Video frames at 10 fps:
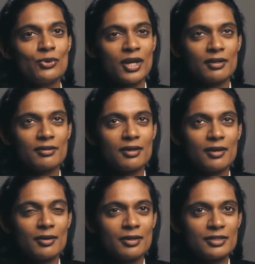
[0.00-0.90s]
can
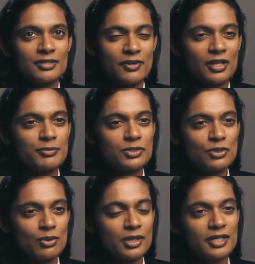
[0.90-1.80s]
develop
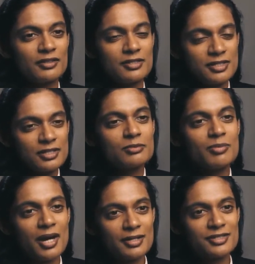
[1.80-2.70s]
solar in certain
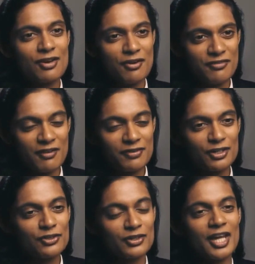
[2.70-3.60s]
parts of Africa,
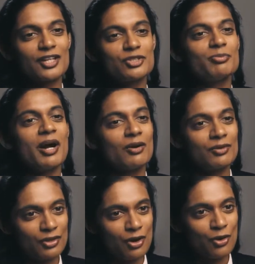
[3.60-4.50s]
you can actually power
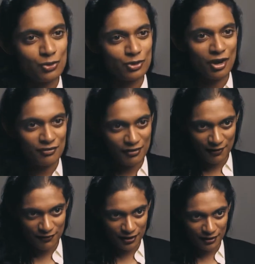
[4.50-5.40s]
the whole of
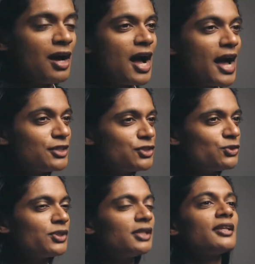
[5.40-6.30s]
Africa. I
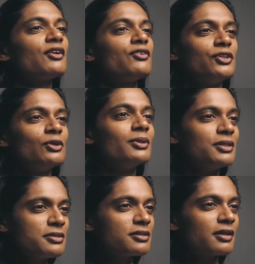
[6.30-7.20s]
do think that
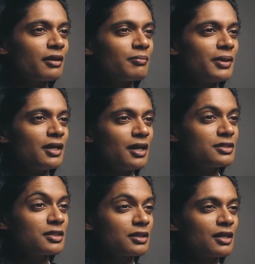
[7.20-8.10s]
renewables can be
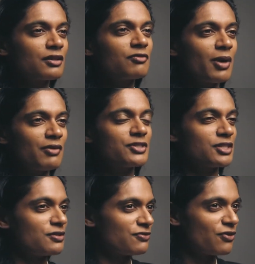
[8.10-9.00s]
a ticket out of
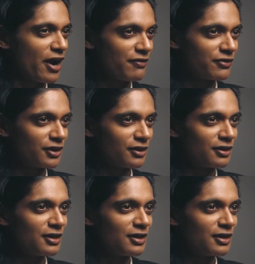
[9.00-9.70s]
poverty for Africa.